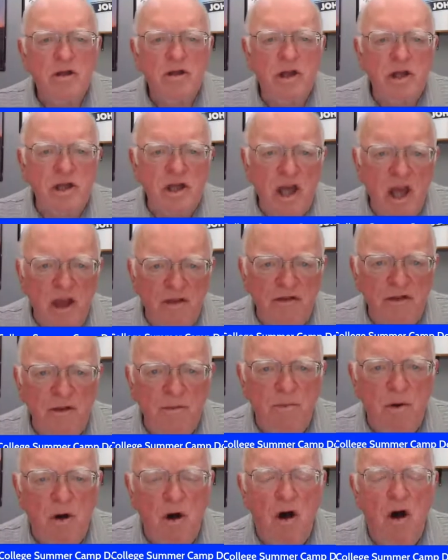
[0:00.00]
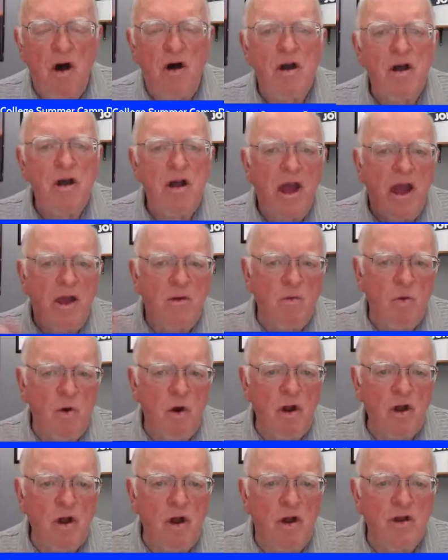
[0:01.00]
Just get the ball and
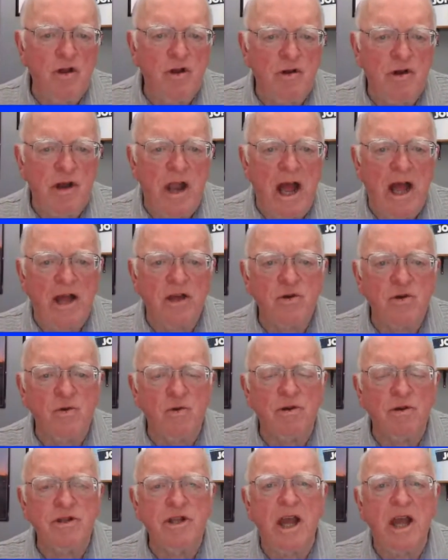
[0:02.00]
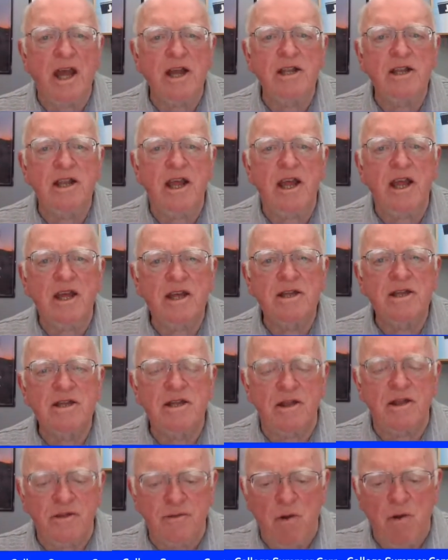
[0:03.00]
work on your natural
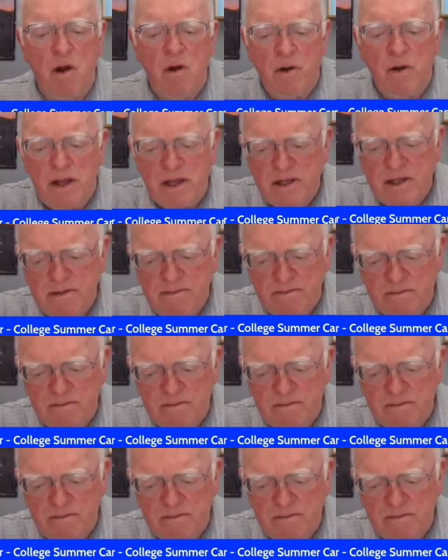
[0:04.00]
techniques in throwing.